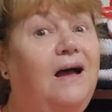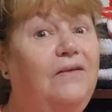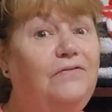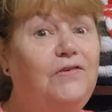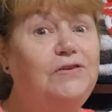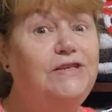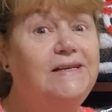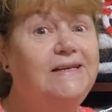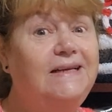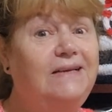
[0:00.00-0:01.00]

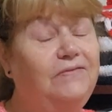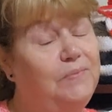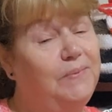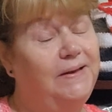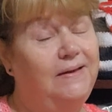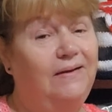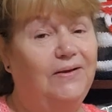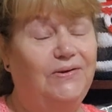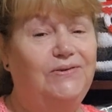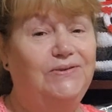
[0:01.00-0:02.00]
Unfortunately for me, I
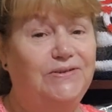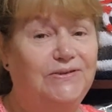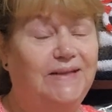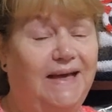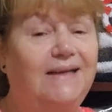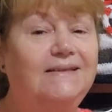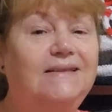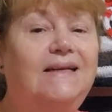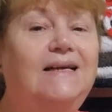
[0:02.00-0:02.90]
couldn't do that.